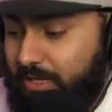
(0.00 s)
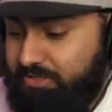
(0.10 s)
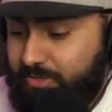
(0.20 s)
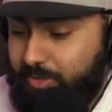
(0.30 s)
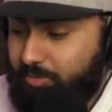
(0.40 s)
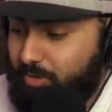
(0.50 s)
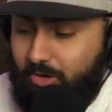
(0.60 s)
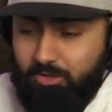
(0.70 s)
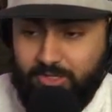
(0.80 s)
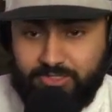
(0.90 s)
Somebody put
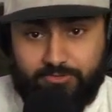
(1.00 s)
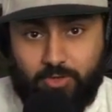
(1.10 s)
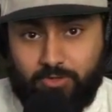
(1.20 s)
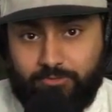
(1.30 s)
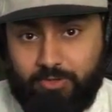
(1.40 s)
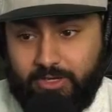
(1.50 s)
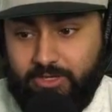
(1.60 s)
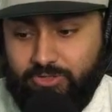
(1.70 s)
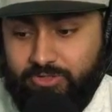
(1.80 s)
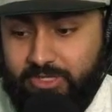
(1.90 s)
out a list of all the fucking
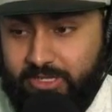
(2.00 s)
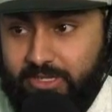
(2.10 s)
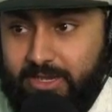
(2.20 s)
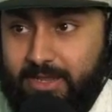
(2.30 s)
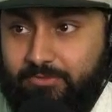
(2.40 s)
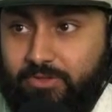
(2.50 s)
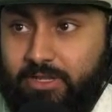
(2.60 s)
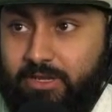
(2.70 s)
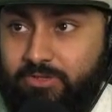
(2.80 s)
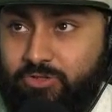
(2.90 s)
injuries that he had after
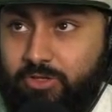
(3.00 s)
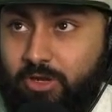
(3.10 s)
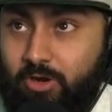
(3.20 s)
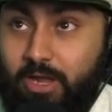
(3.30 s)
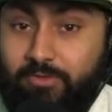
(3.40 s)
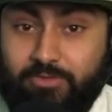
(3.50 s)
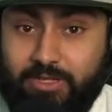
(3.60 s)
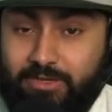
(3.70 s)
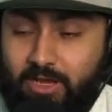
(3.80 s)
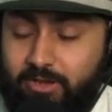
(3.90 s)
that injury or after
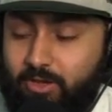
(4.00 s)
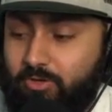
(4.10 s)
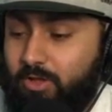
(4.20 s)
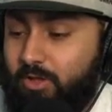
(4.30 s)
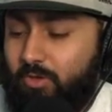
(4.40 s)
that knockout.